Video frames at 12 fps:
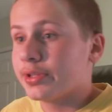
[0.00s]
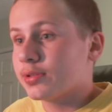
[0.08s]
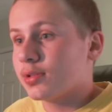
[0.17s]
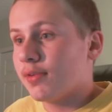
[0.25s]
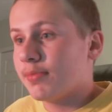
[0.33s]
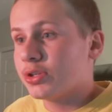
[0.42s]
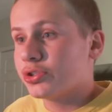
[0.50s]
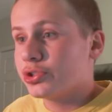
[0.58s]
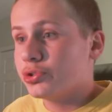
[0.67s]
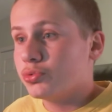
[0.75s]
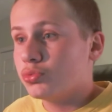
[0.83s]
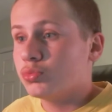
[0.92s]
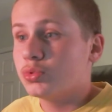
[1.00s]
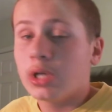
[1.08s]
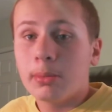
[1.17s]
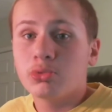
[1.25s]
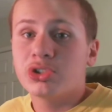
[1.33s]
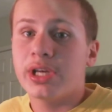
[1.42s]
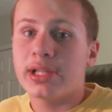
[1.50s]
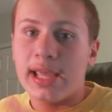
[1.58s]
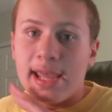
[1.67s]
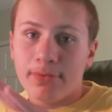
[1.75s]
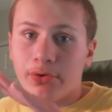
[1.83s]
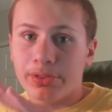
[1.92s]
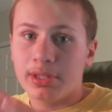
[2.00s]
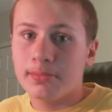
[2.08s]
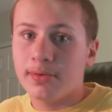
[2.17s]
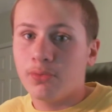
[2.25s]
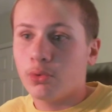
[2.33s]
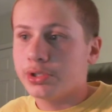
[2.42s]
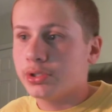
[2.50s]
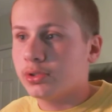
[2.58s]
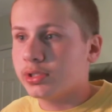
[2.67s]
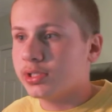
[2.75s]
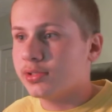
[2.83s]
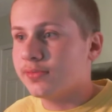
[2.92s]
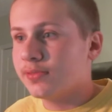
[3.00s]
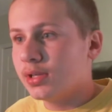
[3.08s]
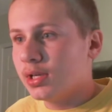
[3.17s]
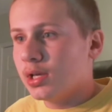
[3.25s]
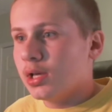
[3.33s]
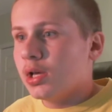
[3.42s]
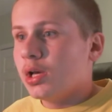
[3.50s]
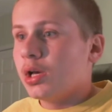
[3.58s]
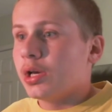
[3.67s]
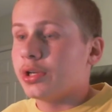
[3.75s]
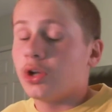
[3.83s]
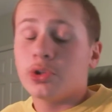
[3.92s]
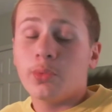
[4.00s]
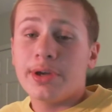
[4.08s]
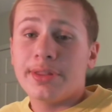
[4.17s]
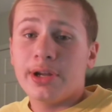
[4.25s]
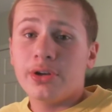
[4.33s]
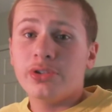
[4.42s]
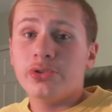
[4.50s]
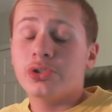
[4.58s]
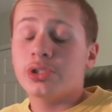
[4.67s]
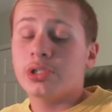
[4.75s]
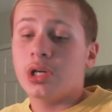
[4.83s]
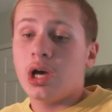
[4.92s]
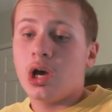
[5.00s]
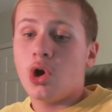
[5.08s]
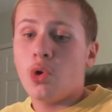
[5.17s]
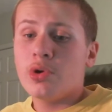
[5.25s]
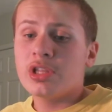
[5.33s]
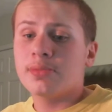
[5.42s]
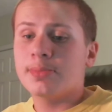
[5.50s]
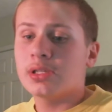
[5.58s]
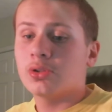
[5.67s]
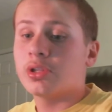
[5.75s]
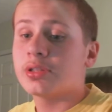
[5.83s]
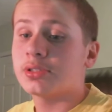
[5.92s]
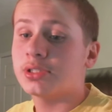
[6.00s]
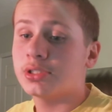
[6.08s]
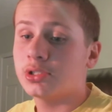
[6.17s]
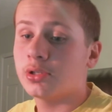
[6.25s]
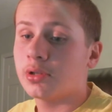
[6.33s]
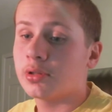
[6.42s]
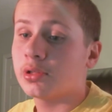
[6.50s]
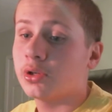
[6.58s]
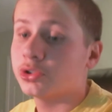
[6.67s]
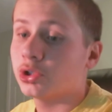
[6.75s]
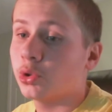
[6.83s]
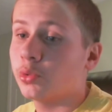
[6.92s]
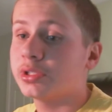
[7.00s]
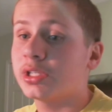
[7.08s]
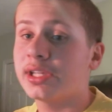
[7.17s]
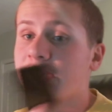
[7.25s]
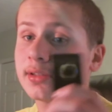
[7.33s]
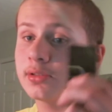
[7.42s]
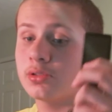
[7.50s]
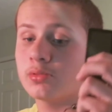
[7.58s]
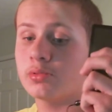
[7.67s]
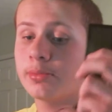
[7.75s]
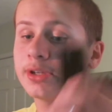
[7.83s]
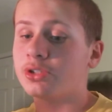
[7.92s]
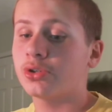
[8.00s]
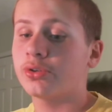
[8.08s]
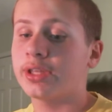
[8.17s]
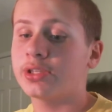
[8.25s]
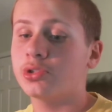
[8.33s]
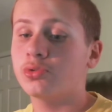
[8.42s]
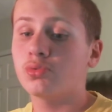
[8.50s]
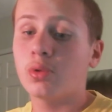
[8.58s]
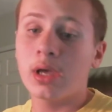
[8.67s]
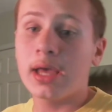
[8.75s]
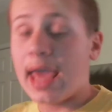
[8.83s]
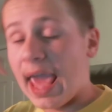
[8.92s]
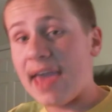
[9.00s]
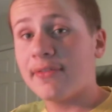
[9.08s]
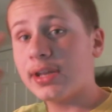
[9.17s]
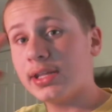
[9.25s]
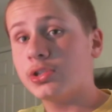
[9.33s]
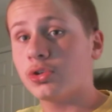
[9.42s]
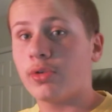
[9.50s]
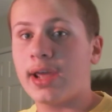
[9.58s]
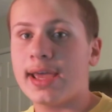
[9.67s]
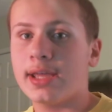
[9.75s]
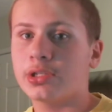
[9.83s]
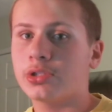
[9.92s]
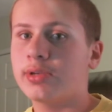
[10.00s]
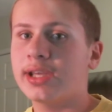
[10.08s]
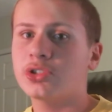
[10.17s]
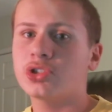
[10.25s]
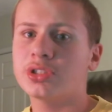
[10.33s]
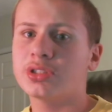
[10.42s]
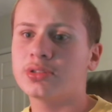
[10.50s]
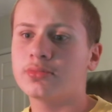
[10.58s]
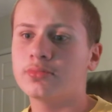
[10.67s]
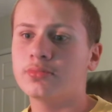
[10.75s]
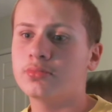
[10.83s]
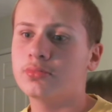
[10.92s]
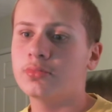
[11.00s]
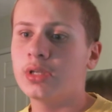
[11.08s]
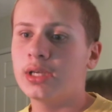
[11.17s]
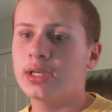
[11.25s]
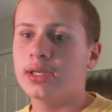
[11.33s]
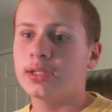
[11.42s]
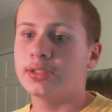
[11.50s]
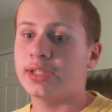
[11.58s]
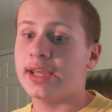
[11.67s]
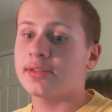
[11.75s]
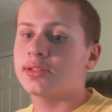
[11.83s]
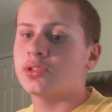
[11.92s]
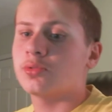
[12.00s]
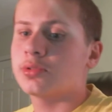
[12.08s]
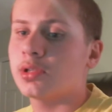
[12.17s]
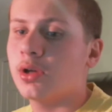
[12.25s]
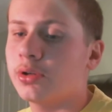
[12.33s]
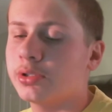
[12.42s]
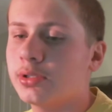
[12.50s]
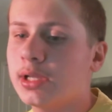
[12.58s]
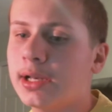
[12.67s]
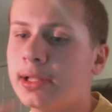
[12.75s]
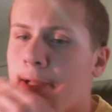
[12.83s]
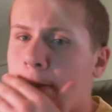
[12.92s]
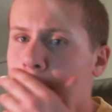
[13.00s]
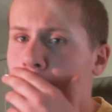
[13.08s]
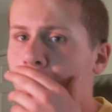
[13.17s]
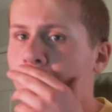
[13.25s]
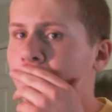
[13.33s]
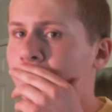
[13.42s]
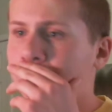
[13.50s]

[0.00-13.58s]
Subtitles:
stuff. Make sure you double check everything before you leave. And on the way there, you should always be listening to the song you're going to dance to make sure that you have it in your head. You can't just dance to a song. You kind of gotta know it.